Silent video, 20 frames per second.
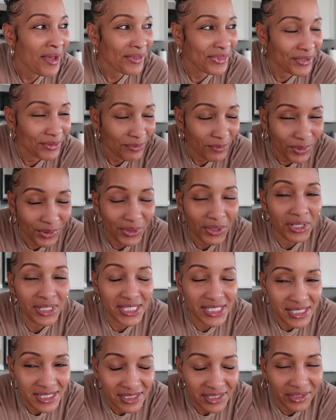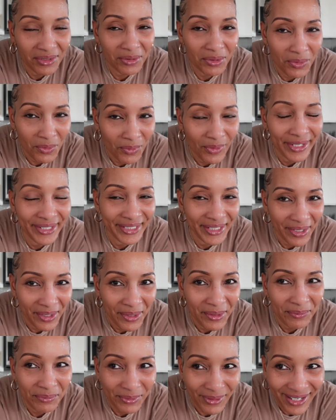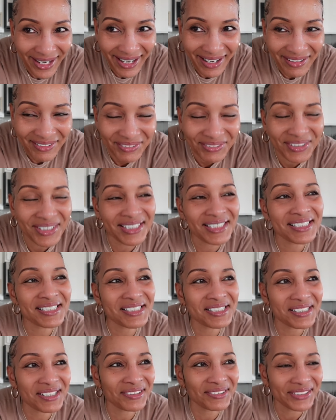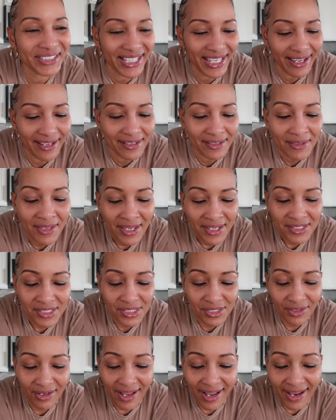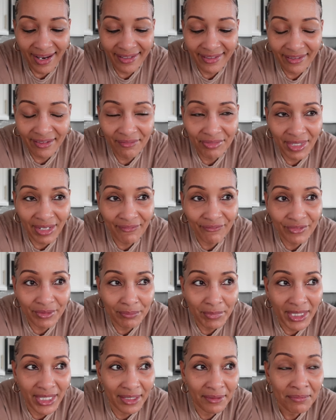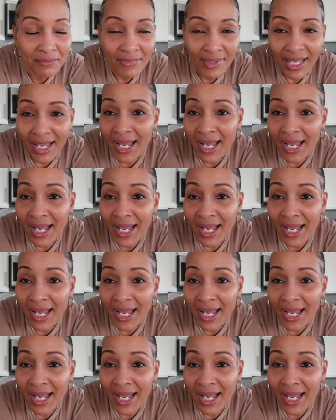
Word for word: The world is still going around. So yeah, so I love that for me.